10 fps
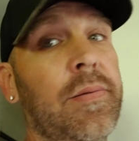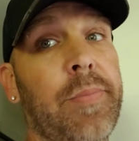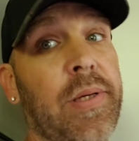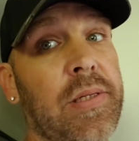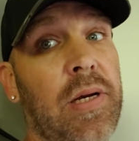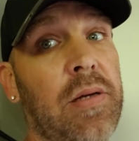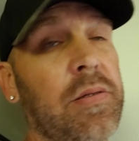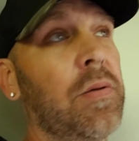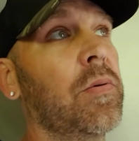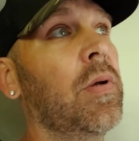Biggest cost
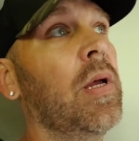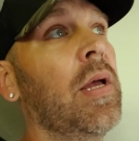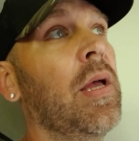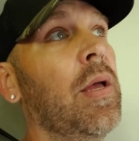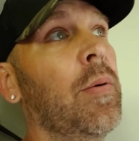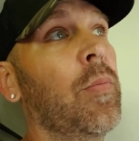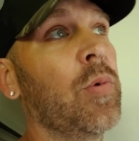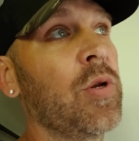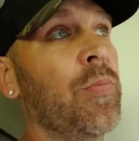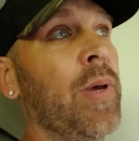total. When
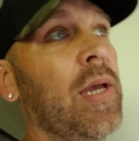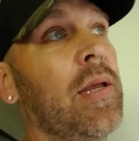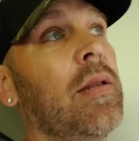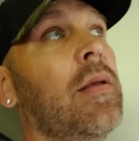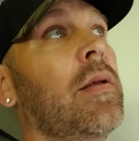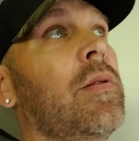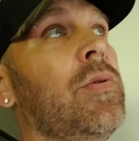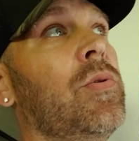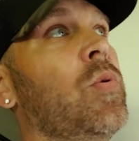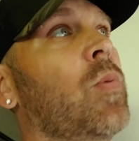you paint,
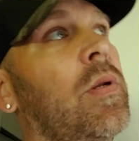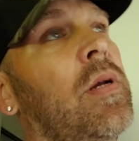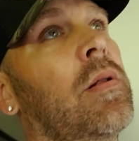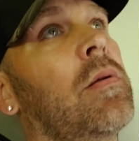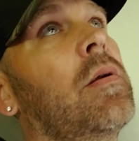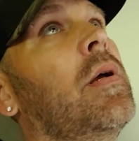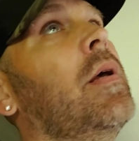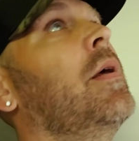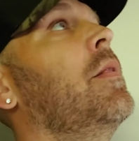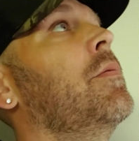do one color.
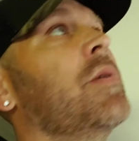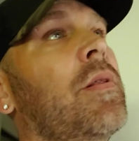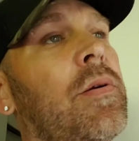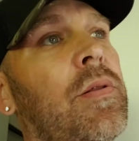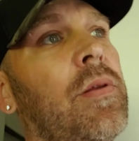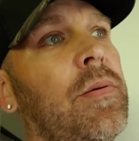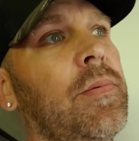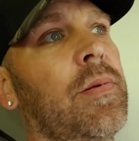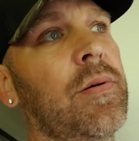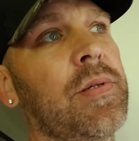
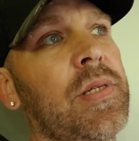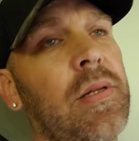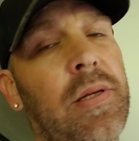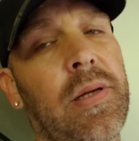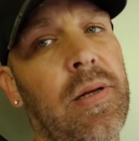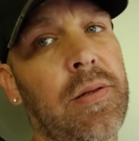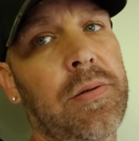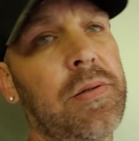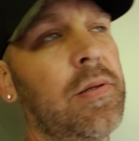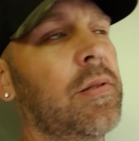There's ceiling colors.